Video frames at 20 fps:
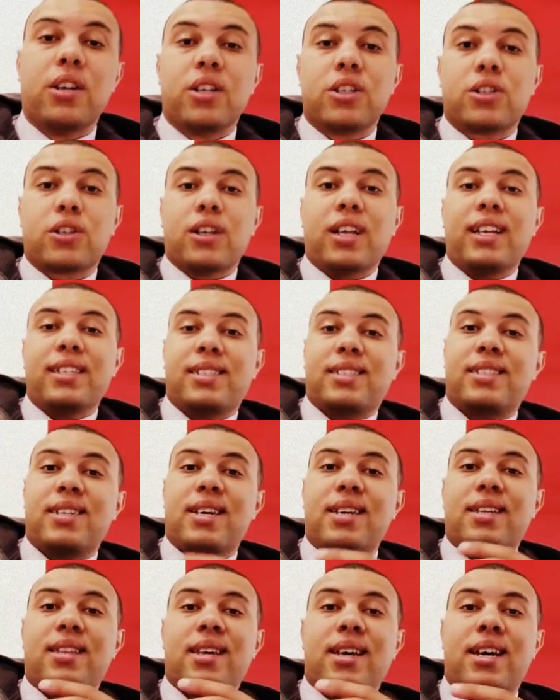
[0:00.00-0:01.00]
So let's
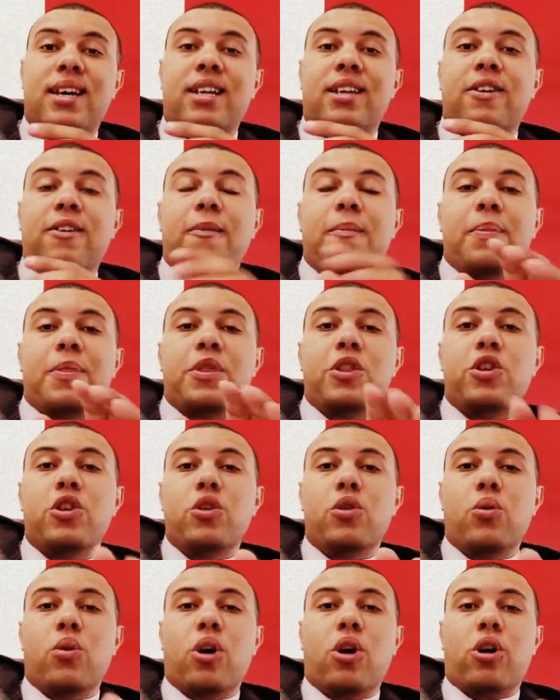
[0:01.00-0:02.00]
say that
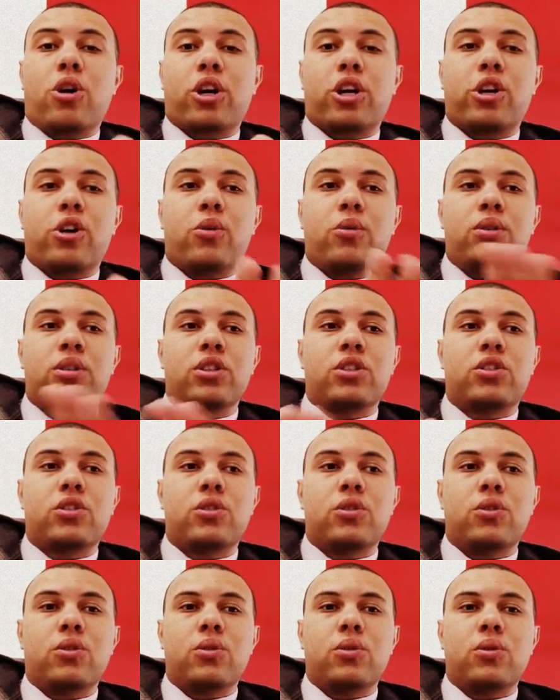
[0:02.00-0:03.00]
you are going
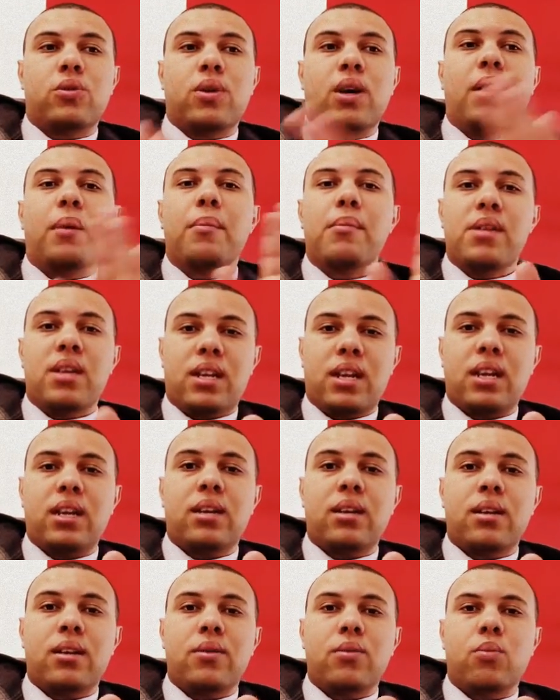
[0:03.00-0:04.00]
to a
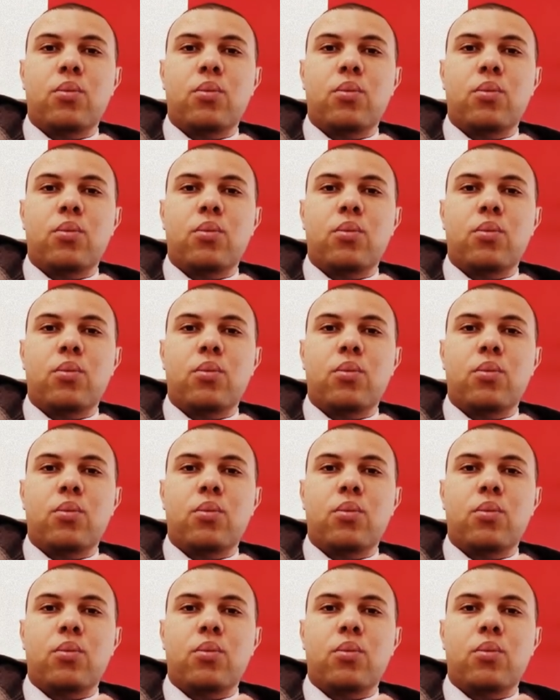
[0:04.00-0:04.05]
meeting.